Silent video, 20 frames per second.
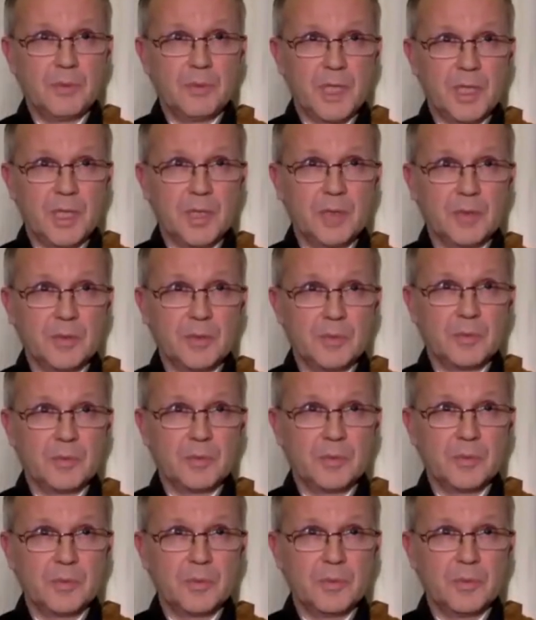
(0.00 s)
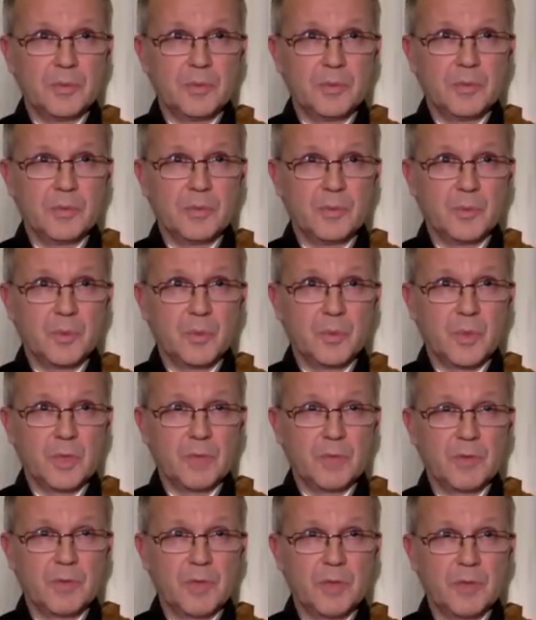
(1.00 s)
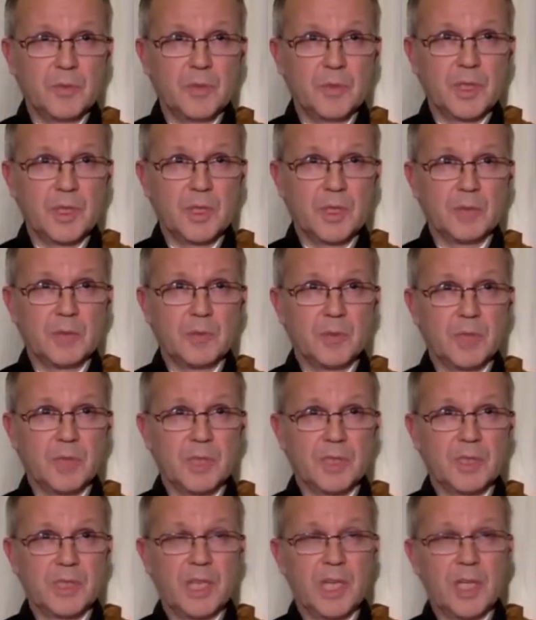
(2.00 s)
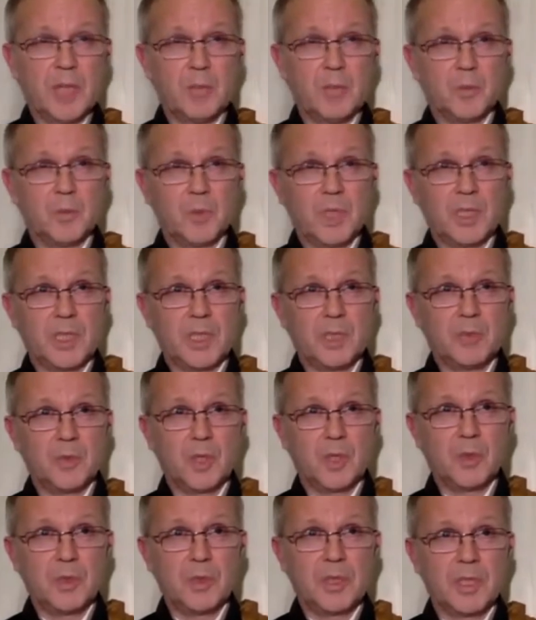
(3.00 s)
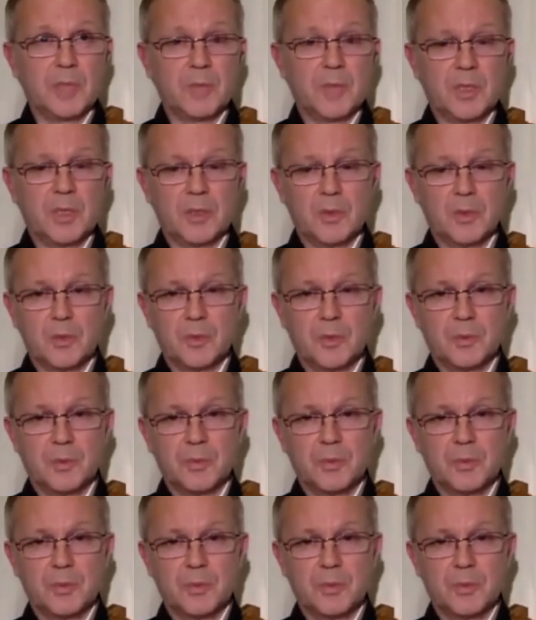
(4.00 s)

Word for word: they from the the time when he wrote them and to